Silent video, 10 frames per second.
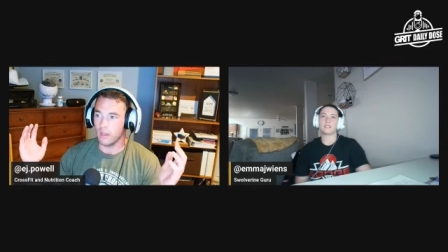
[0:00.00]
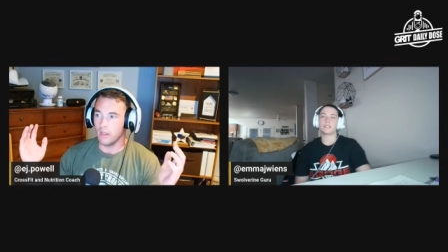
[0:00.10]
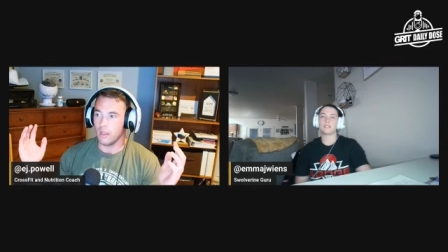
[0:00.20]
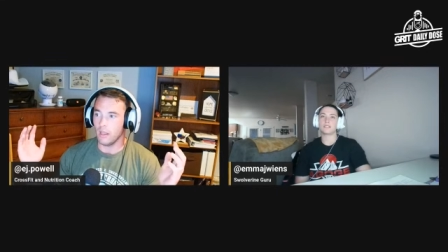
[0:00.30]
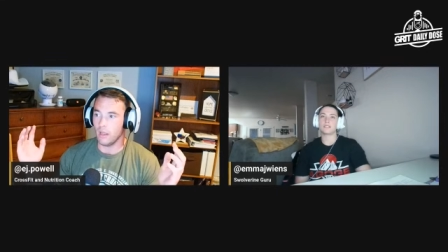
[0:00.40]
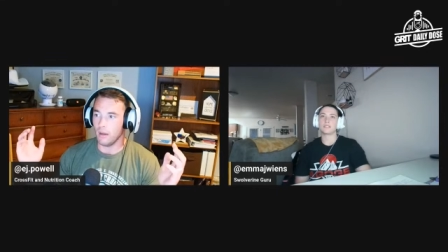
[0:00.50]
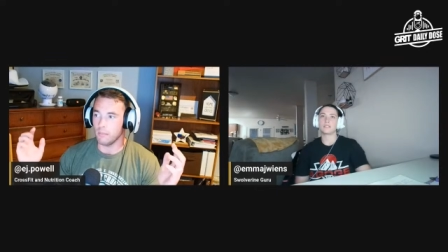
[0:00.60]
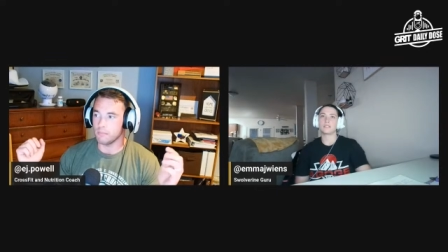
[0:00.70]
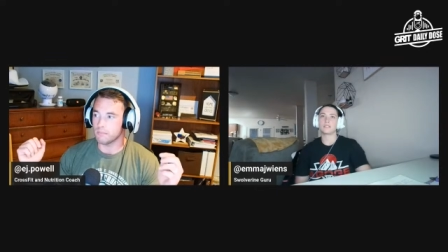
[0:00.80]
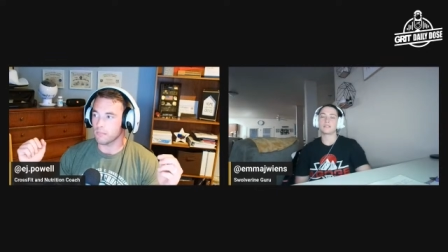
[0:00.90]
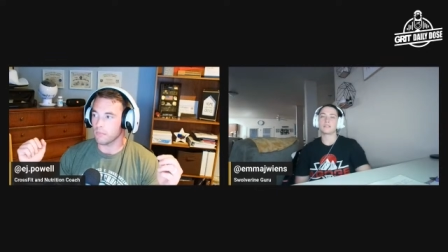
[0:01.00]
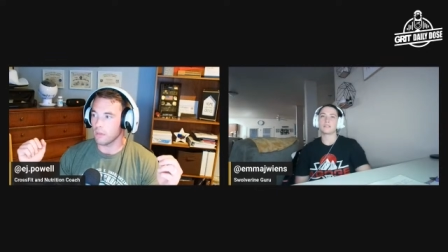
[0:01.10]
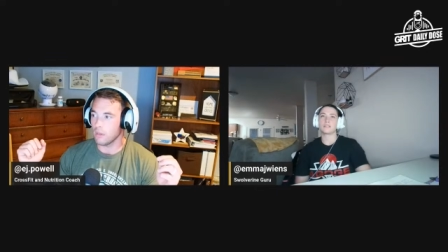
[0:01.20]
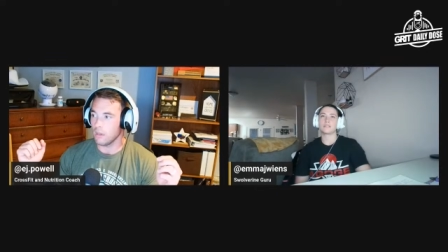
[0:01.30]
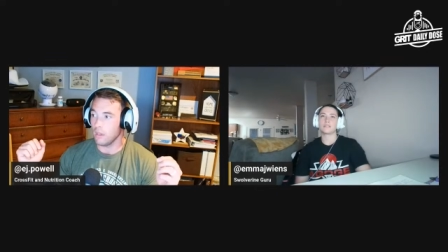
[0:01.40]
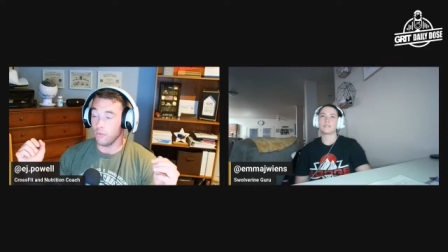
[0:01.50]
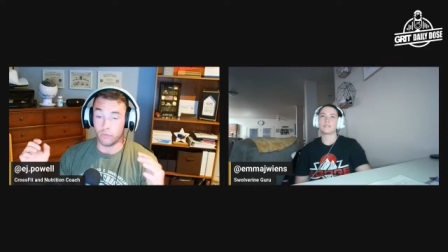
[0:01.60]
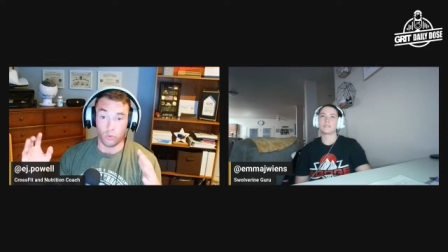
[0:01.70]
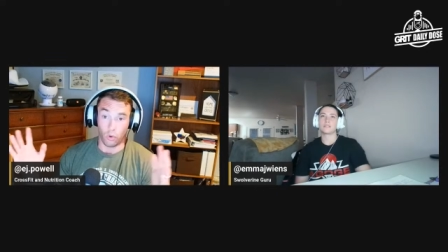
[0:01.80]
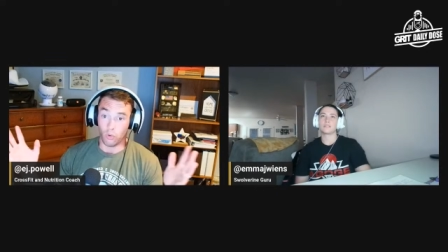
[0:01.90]
there. Um, it was
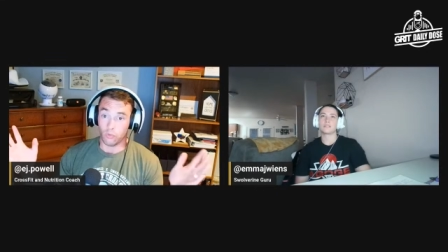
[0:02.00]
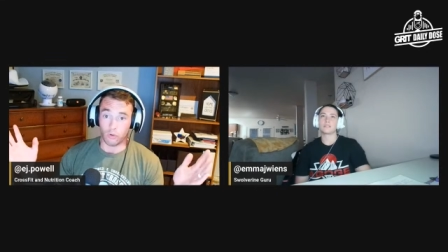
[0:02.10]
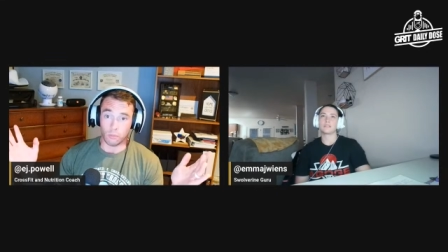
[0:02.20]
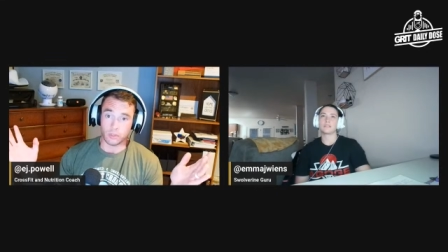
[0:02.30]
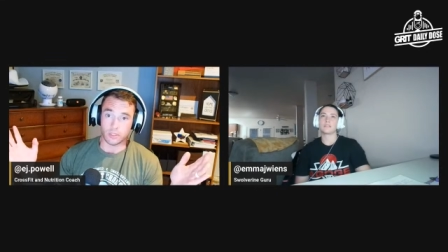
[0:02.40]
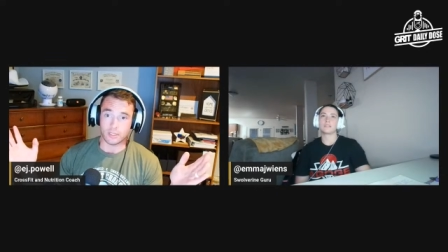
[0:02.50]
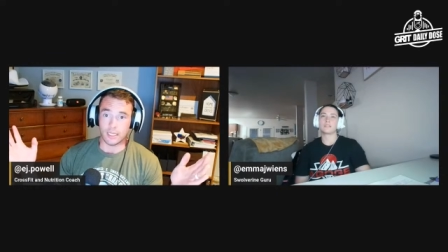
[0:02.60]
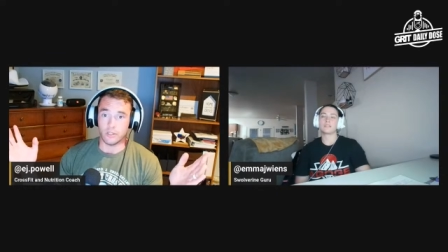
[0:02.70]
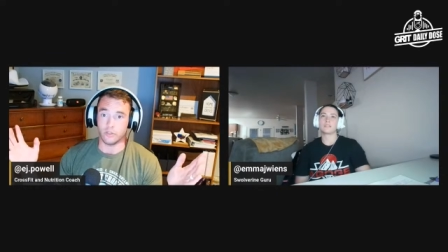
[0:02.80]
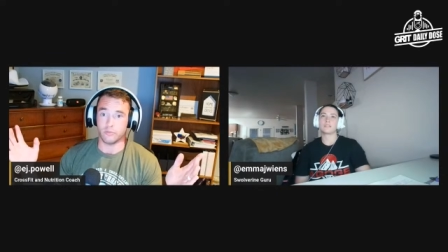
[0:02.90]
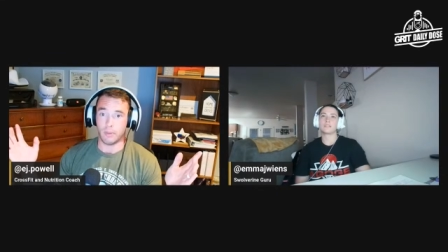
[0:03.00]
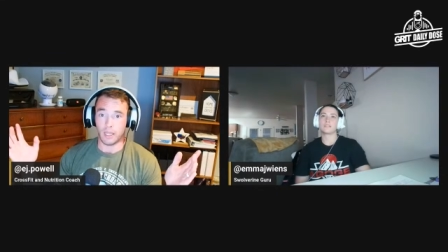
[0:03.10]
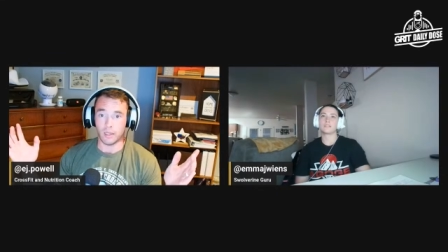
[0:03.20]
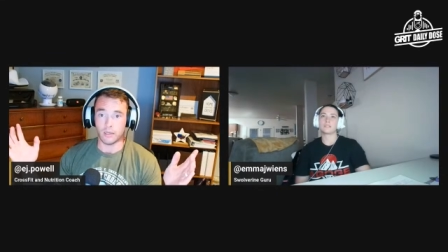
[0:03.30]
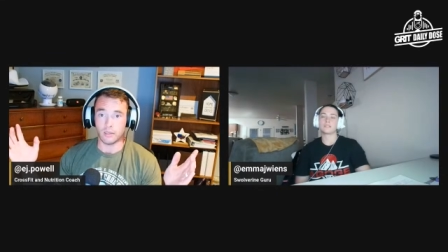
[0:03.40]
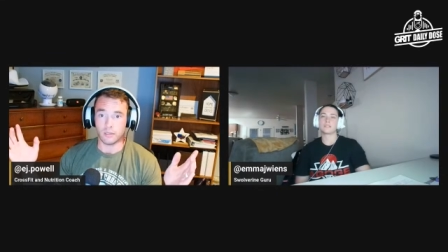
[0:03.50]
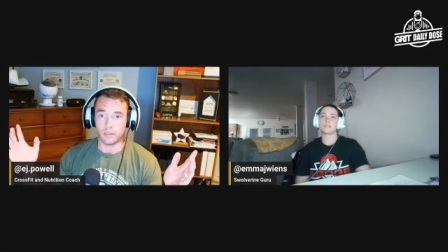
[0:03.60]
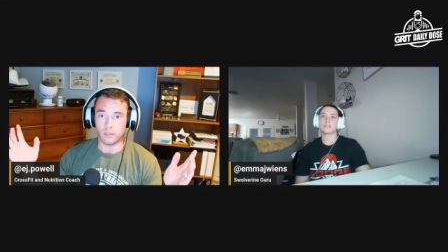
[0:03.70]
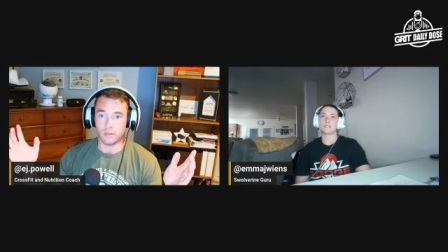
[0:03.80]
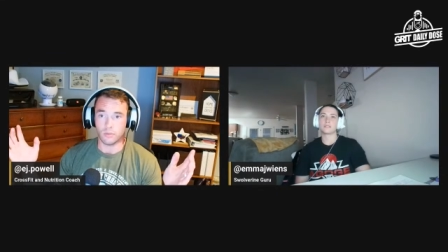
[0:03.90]
over almost a 10-year span
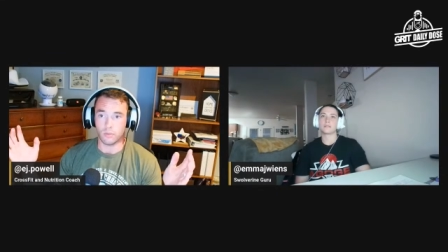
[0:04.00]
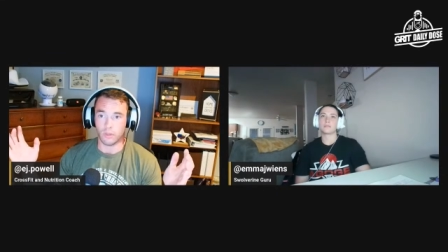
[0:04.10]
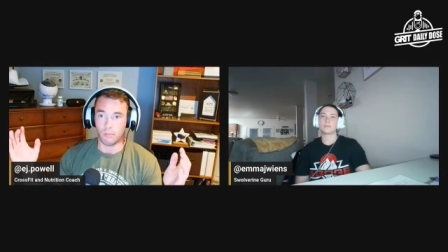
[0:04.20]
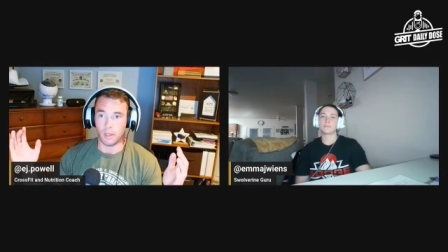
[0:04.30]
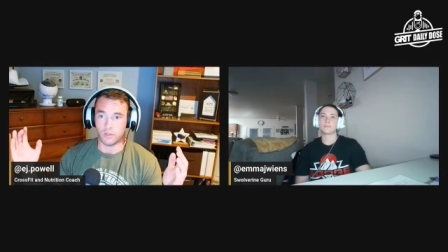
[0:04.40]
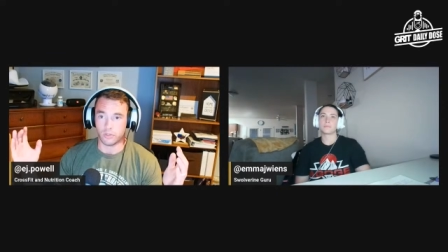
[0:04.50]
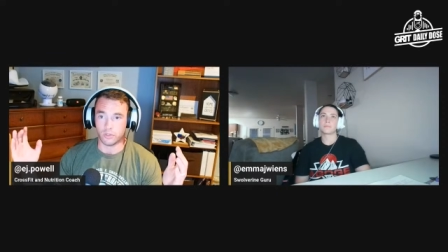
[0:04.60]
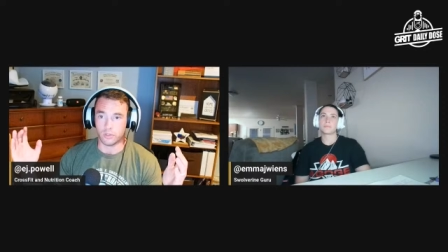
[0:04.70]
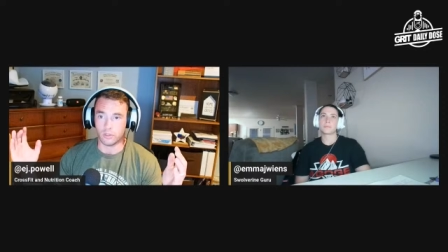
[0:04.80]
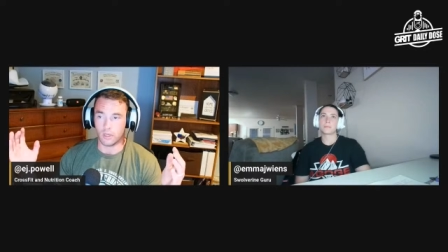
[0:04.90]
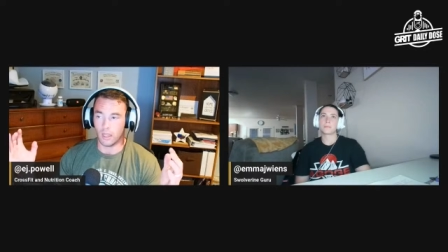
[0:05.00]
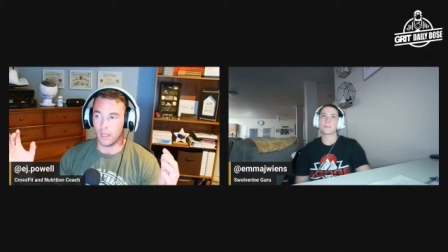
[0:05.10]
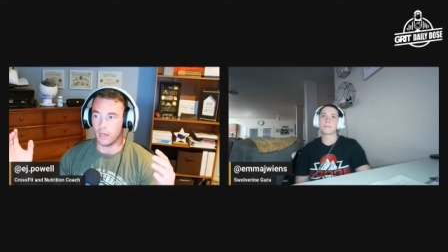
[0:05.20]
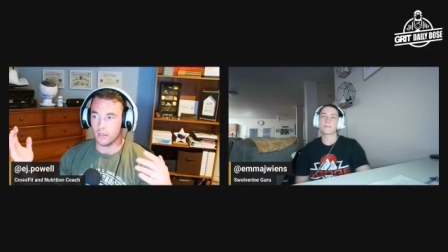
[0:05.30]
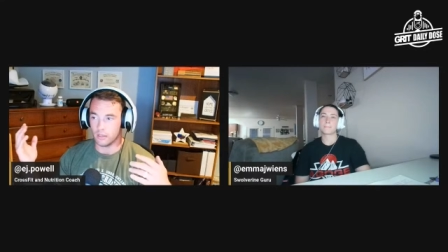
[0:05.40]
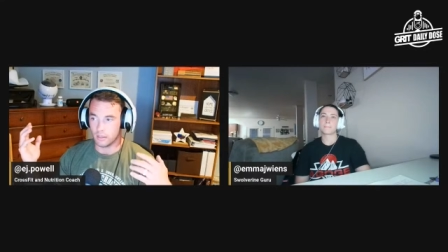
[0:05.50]
where they measured, and